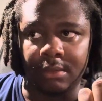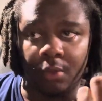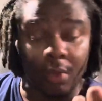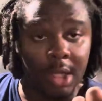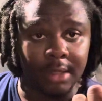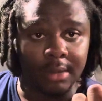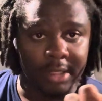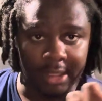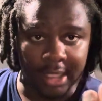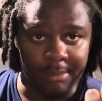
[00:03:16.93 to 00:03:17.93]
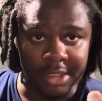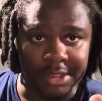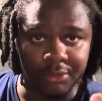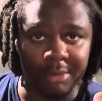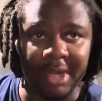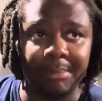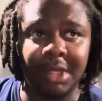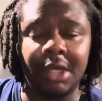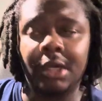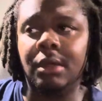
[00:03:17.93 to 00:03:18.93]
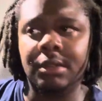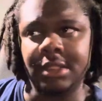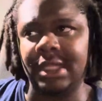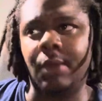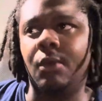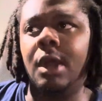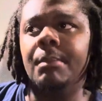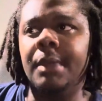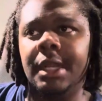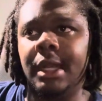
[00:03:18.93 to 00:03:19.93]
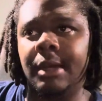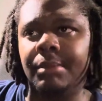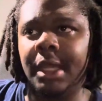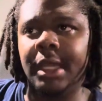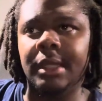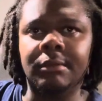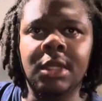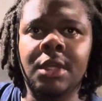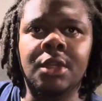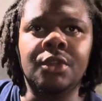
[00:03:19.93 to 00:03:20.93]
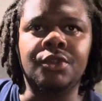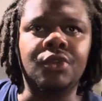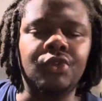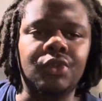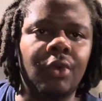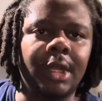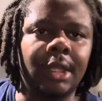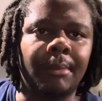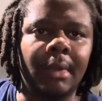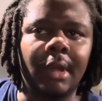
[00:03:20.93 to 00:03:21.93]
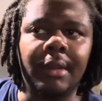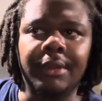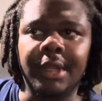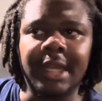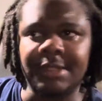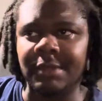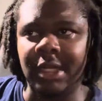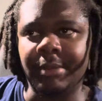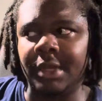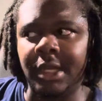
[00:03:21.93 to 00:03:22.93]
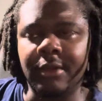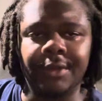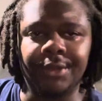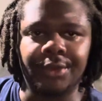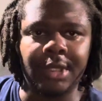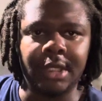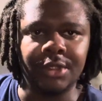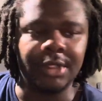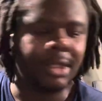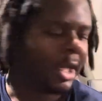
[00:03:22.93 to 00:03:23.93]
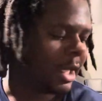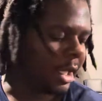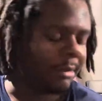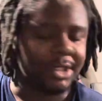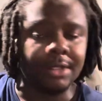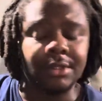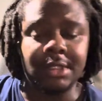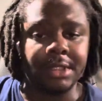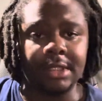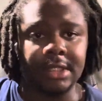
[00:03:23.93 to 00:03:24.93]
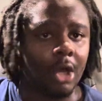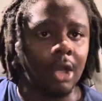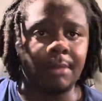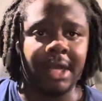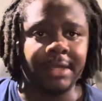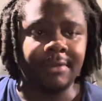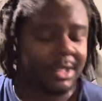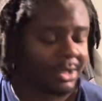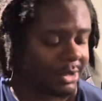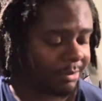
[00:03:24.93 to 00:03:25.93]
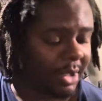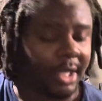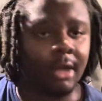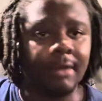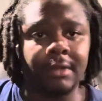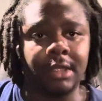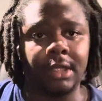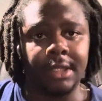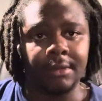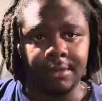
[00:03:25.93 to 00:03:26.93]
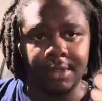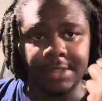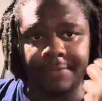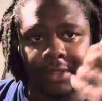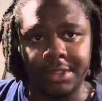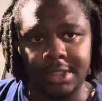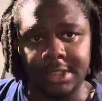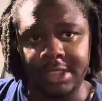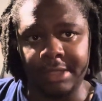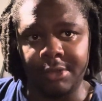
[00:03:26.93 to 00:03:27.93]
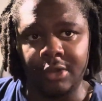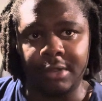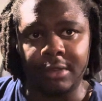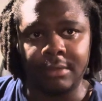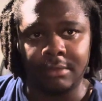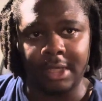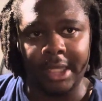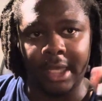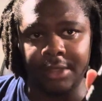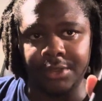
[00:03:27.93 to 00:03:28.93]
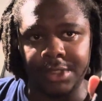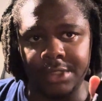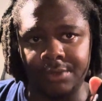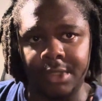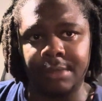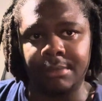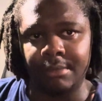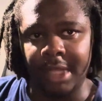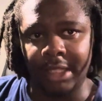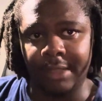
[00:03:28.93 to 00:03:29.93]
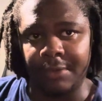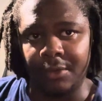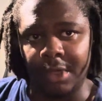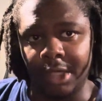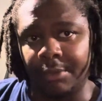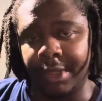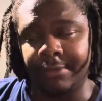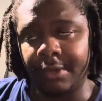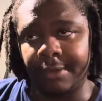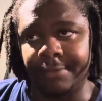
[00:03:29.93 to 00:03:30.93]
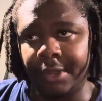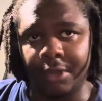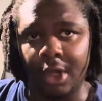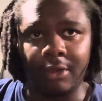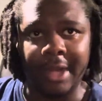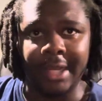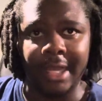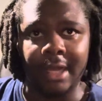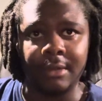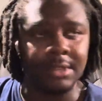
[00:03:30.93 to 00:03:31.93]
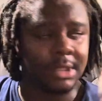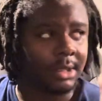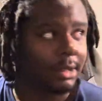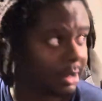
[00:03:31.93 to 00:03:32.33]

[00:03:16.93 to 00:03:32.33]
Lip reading: one, they kept messing with my bill. It's like 1 minute I'm paying $220 a month, the next minute I'm paying over $300. And it makes no sense because all of my devices are paid off, literally. This phone is on T-Mobile, right? I use this one mainly for work. I'm waiting for a phone call right now to